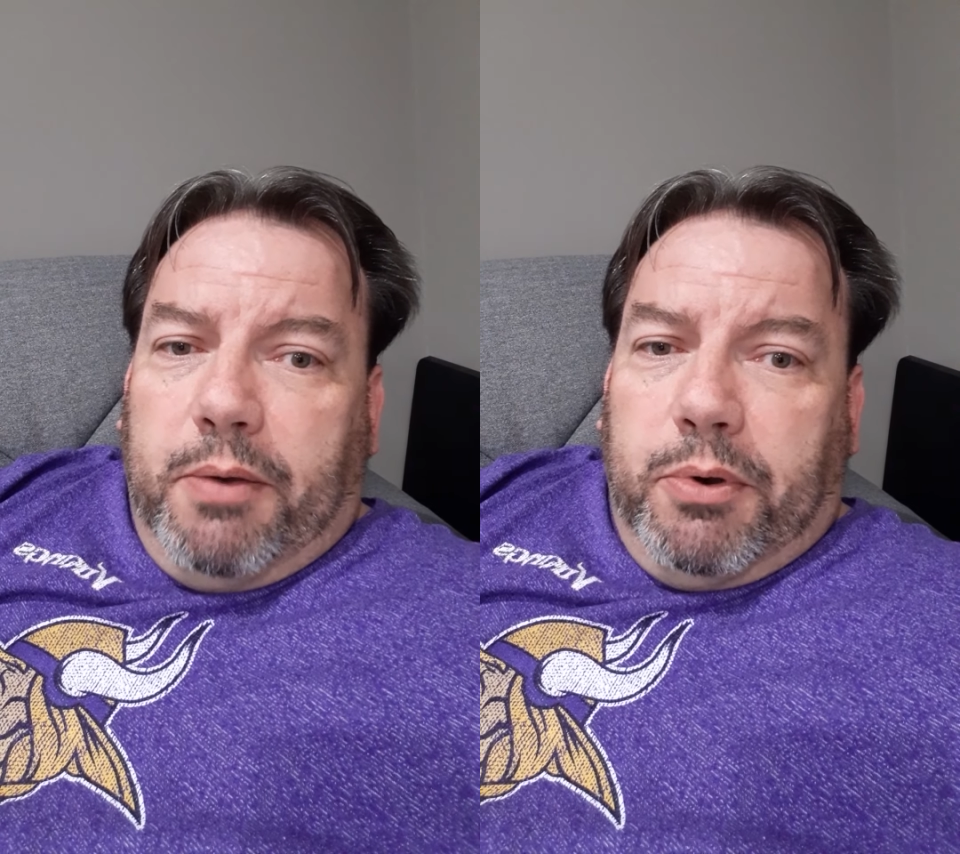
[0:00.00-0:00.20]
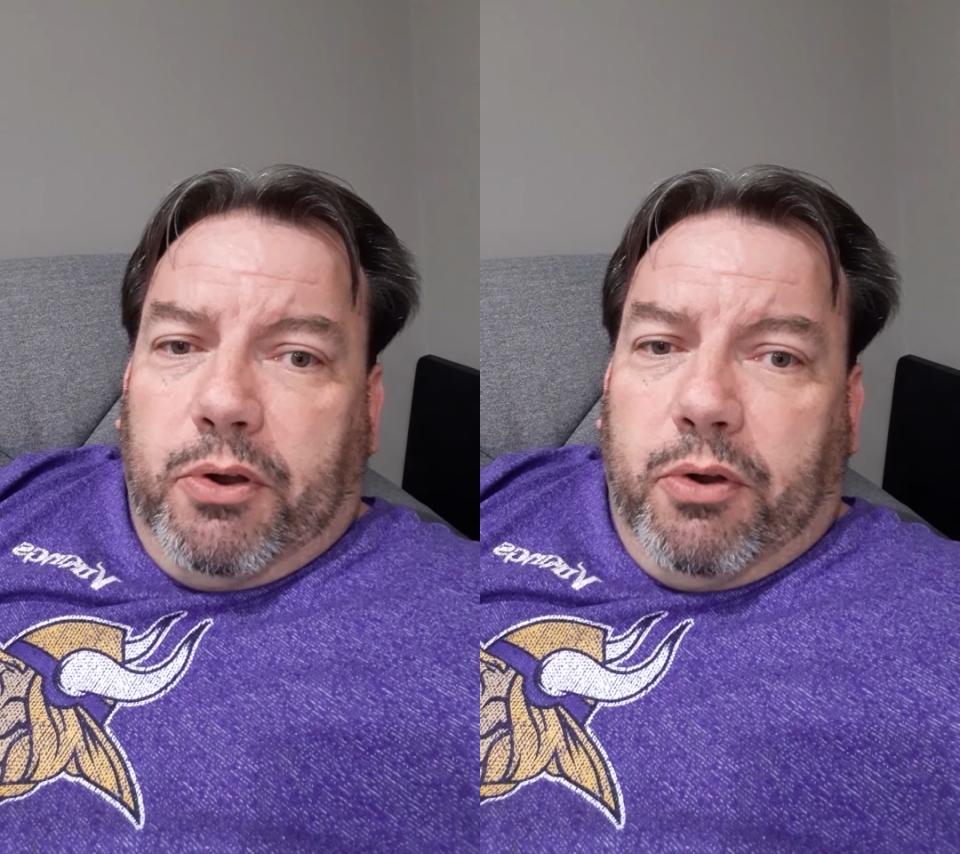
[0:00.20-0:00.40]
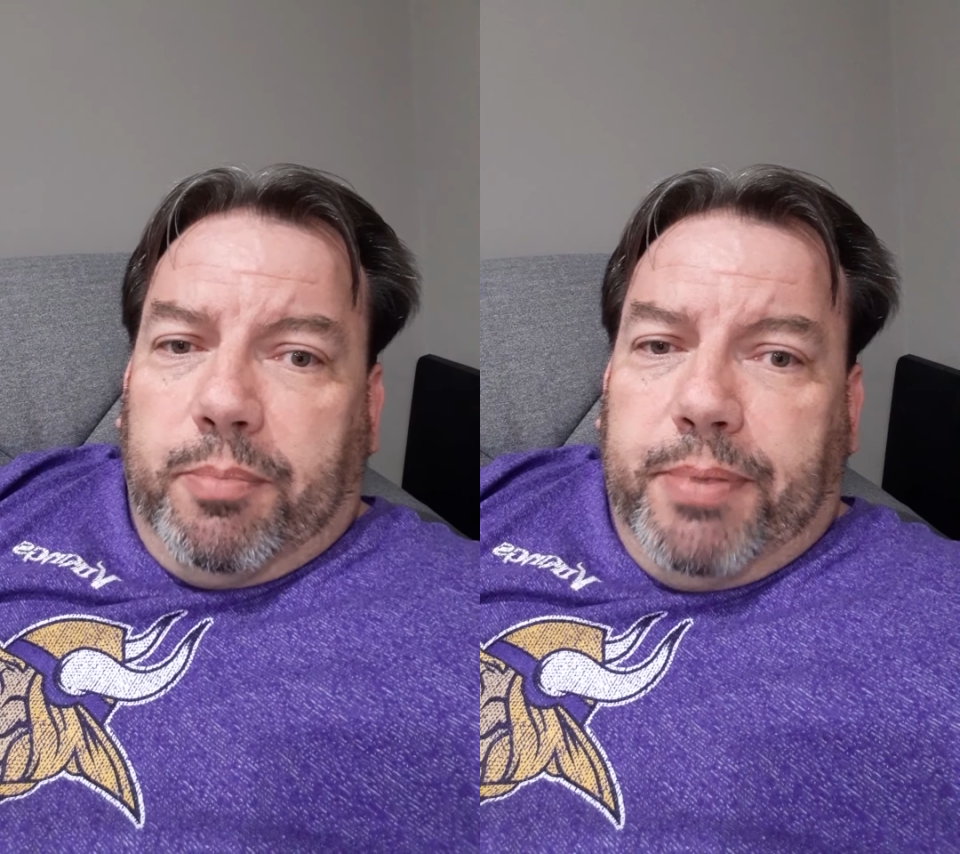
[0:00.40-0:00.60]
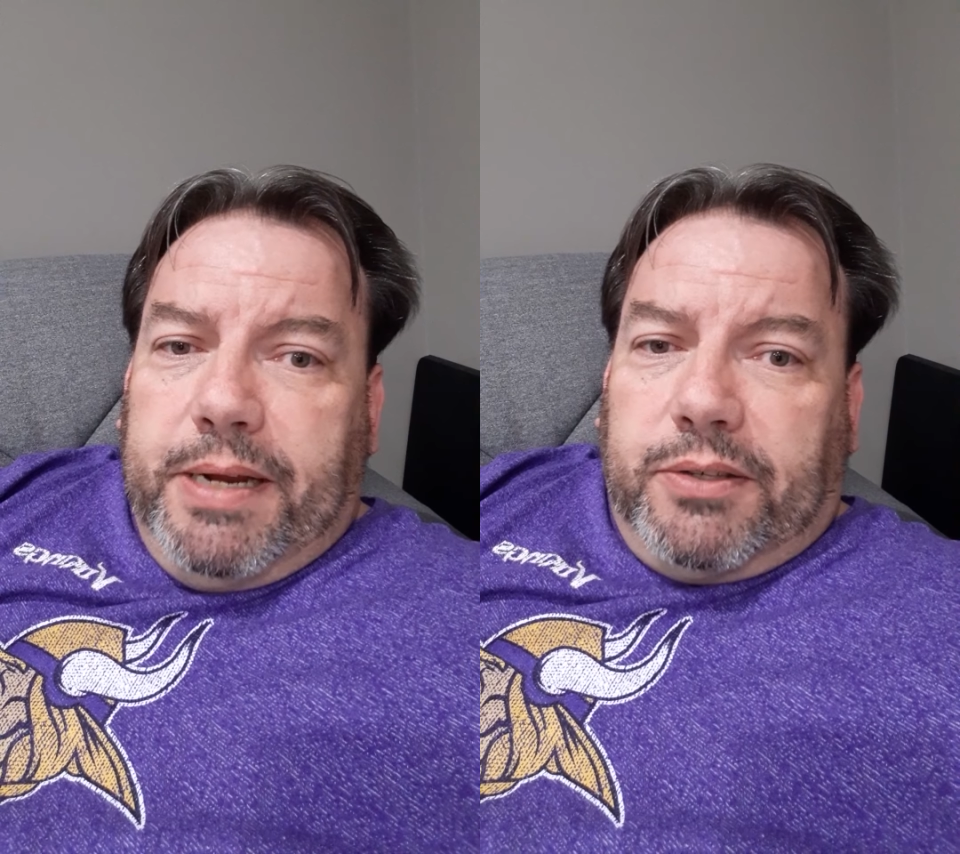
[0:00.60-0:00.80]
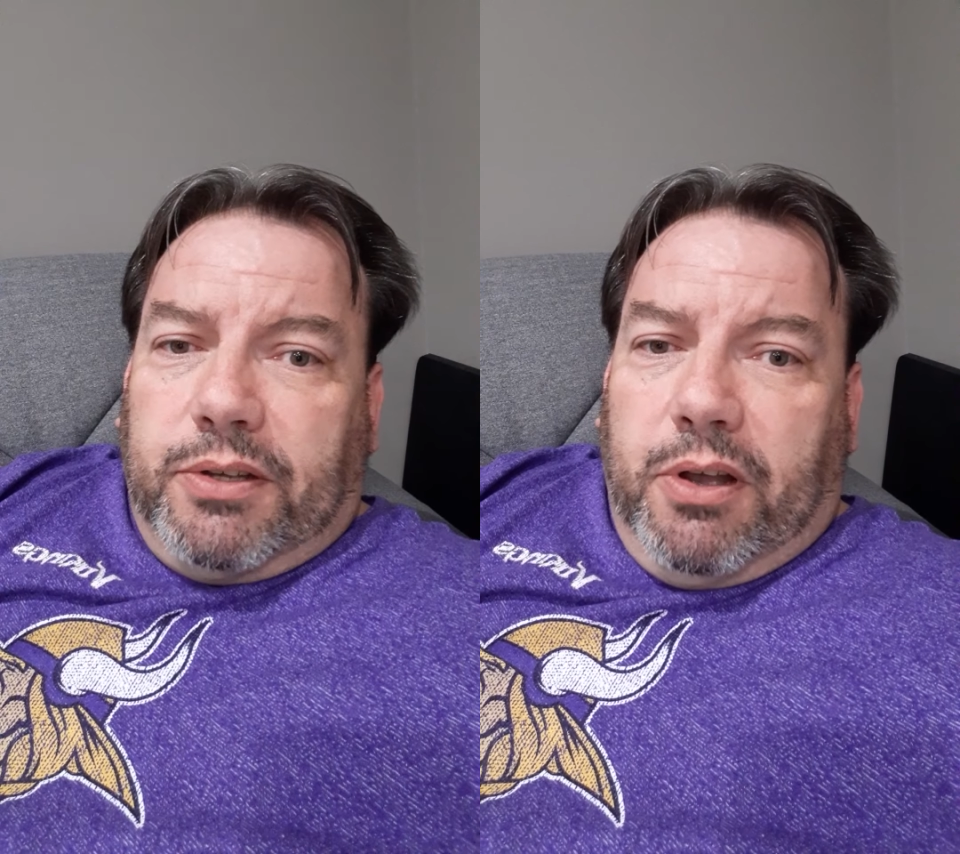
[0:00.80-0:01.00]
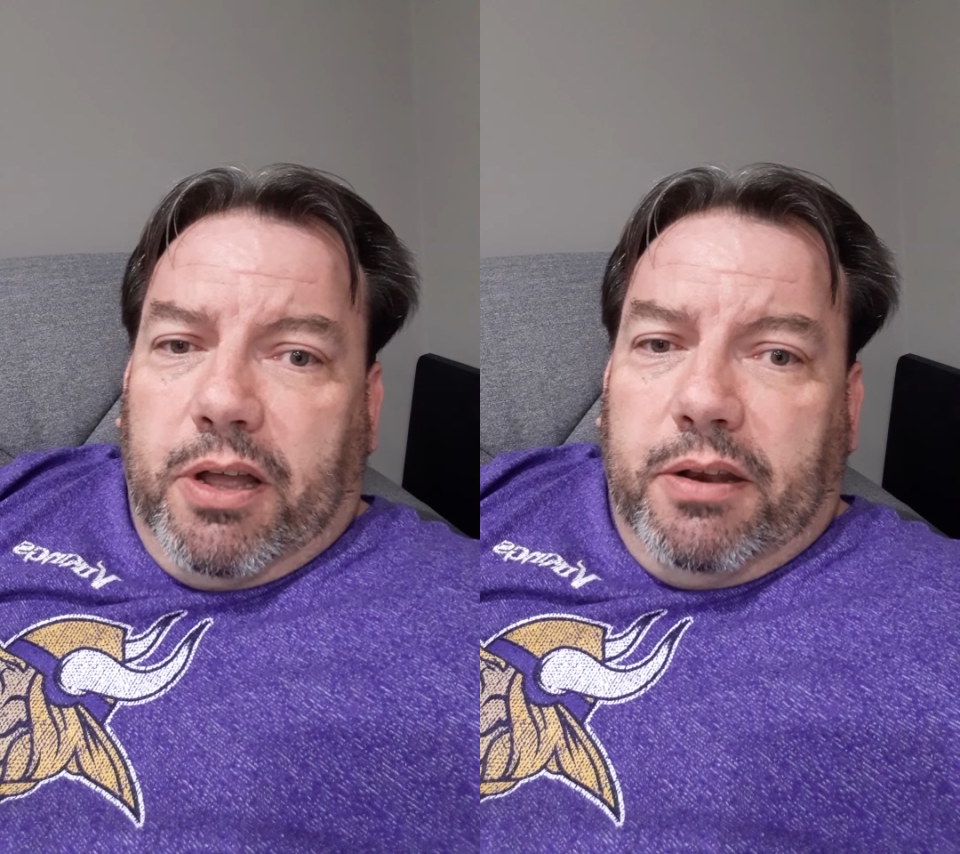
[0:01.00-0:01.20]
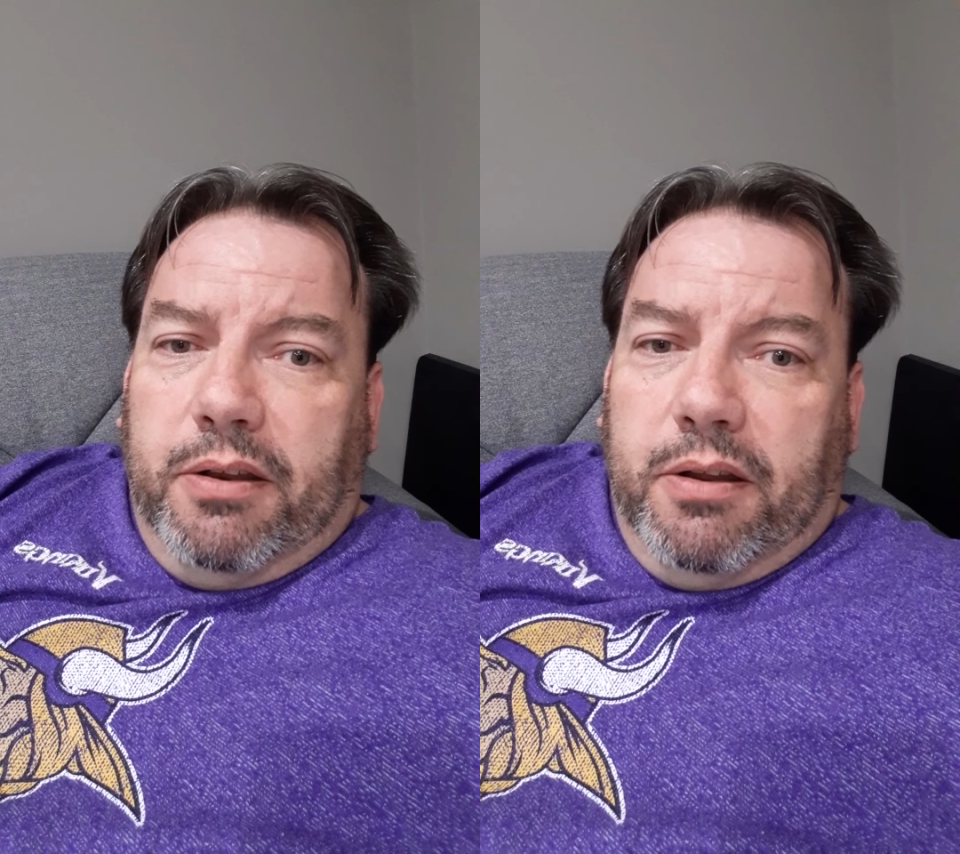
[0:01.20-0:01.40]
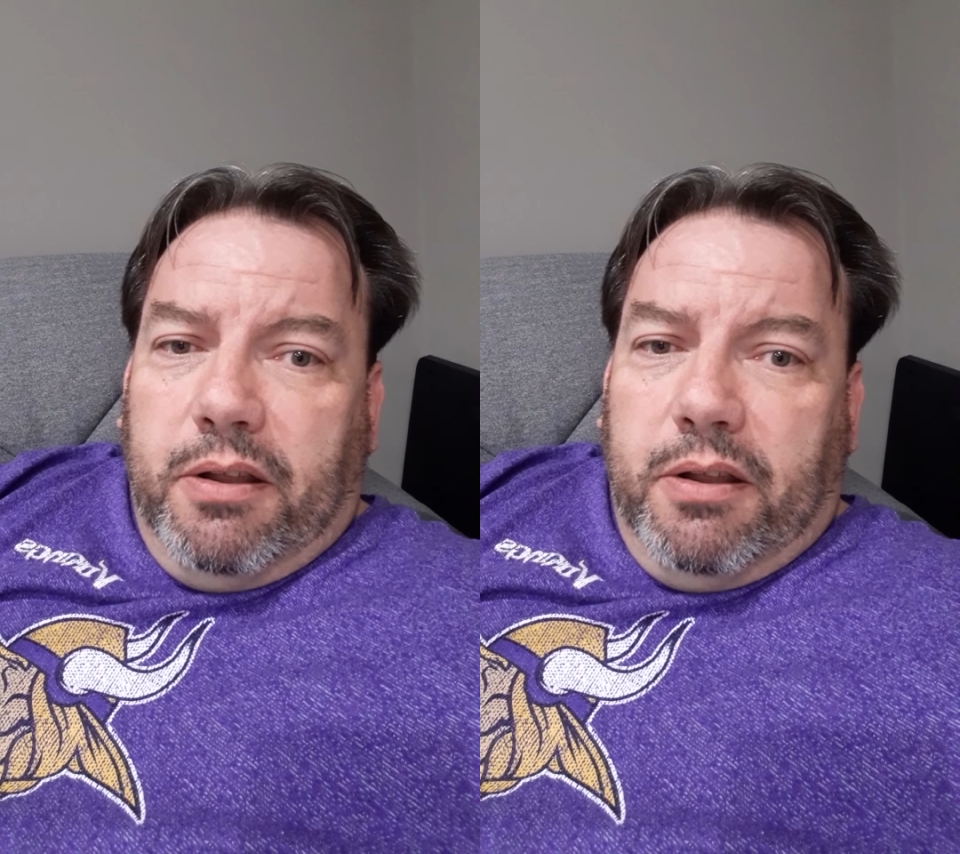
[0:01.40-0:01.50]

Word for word: They would go to Pizza Hut